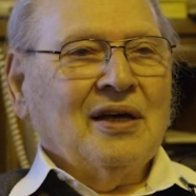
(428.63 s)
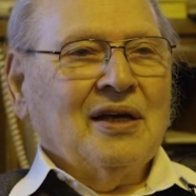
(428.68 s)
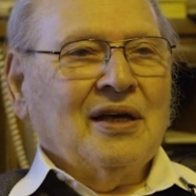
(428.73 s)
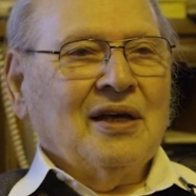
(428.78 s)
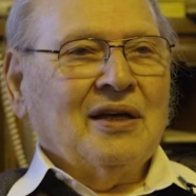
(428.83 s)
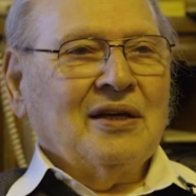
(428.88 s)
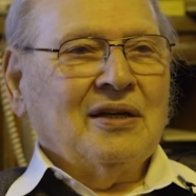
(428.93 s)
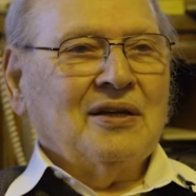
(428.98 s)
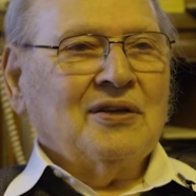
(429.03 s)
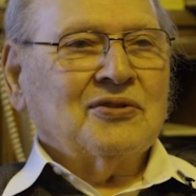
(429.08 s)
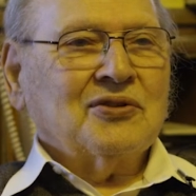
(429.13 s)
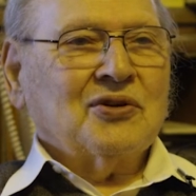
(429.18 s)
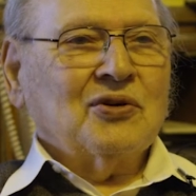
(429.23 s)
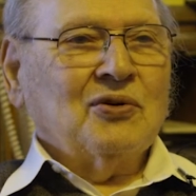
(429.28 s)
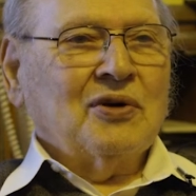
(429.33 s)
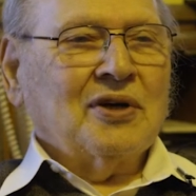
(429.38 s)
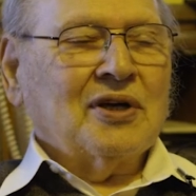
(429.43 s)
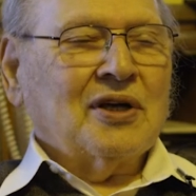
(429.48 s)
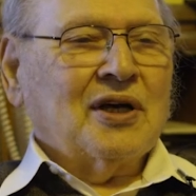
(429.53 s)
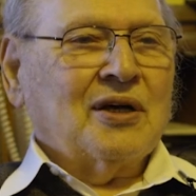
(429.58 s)
And he's
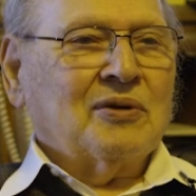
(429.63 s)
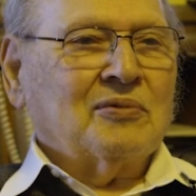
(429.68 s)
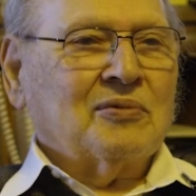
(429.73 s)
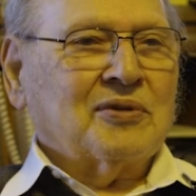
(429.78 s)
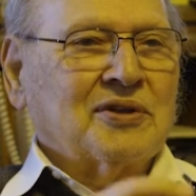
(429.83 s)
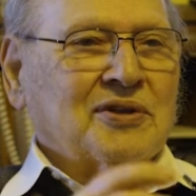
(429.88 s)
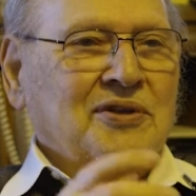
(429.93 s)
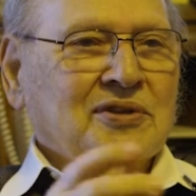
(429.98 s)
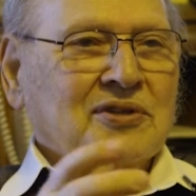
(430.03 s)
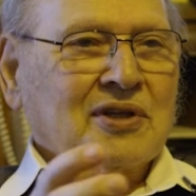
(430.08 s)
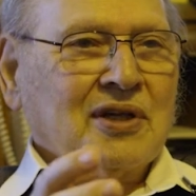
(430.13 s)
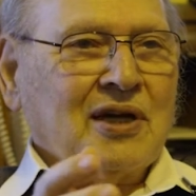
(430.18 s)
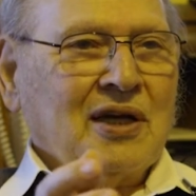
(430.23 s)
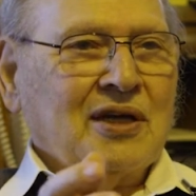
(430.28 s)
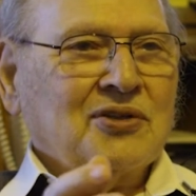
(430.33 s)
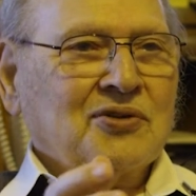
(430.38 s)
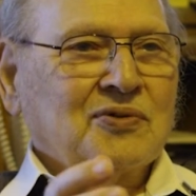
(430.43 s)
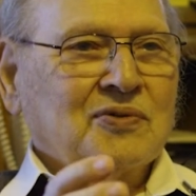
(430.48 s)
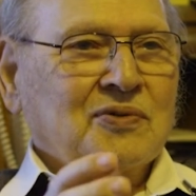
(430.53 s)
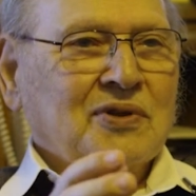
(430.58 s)
going on with this
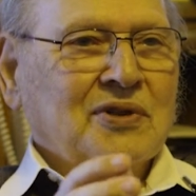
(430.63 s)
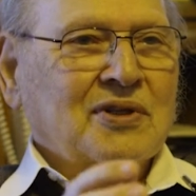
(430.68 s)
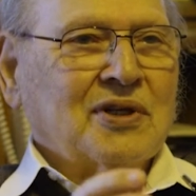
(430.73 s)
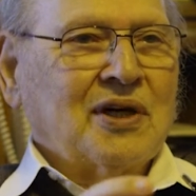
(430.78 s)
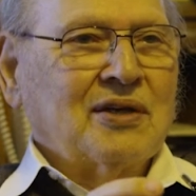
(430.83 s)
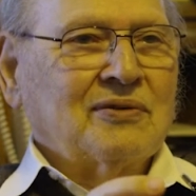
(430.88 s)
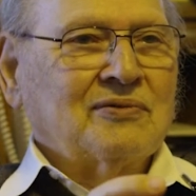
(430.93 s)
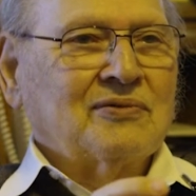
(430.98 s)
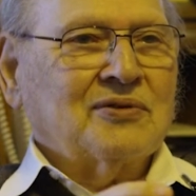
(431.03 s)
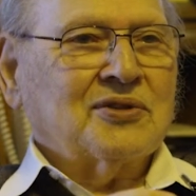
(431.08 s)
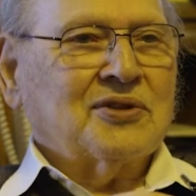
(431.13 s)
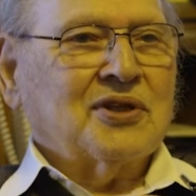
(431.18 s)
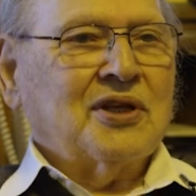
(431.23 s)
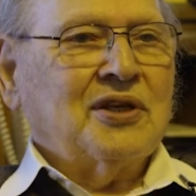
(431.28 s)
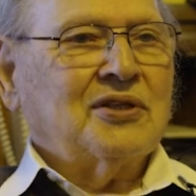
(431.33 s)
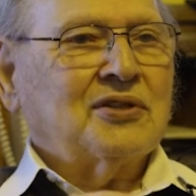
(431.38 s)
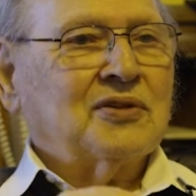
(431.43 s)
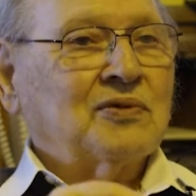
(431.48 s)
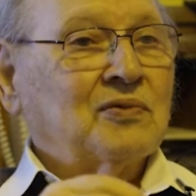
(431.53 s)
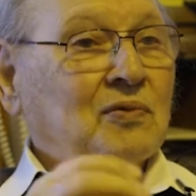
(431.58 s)
casual
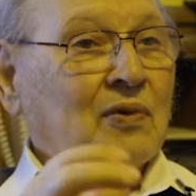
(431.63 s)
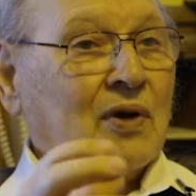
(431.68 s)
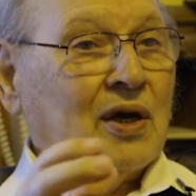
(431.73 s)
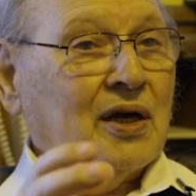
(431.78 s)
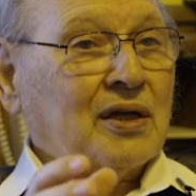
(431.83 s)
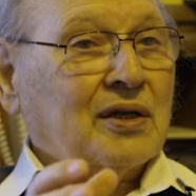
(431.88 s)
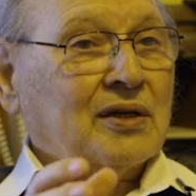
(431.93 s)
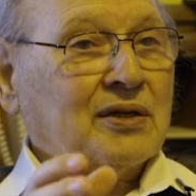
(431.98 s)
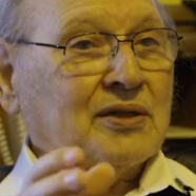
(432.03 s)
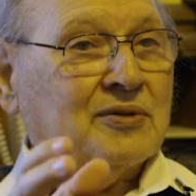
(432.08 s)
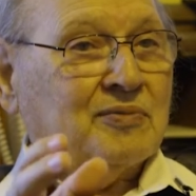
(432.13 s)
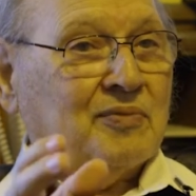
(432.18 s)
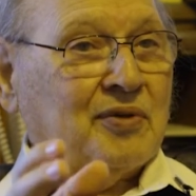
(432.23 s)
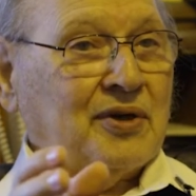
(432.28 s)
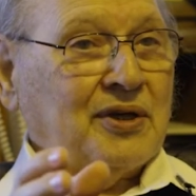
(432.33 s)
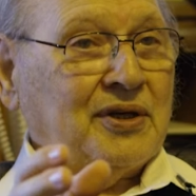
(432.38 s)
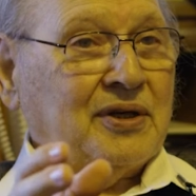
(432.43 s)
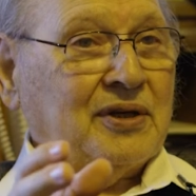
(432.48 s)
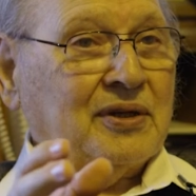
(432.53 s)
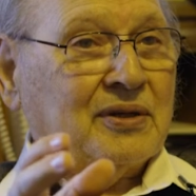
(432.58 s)
conversation while he's
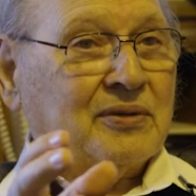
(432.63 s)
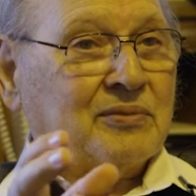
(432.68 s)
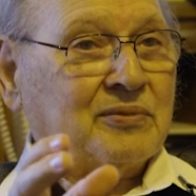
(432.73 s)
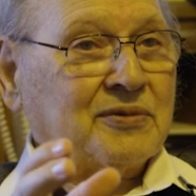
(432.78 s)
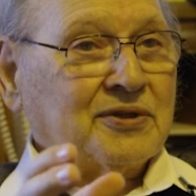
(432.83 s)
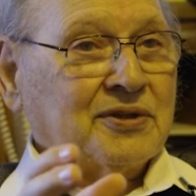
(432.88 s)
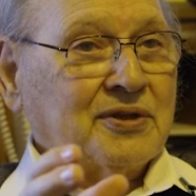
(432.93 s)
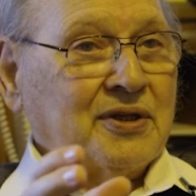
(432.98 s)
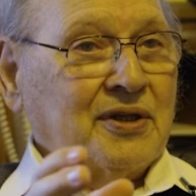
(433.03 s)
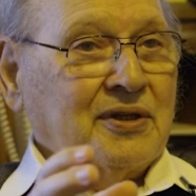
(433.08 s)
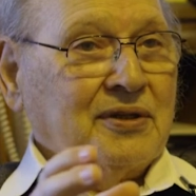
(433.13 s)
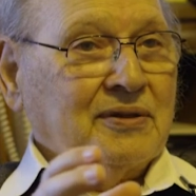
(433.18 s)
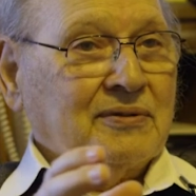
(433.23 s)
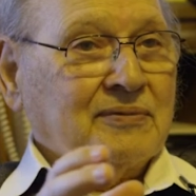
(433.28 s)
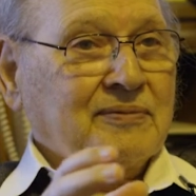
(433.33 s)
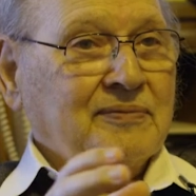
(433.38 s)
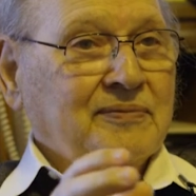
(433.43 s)
playing the machine.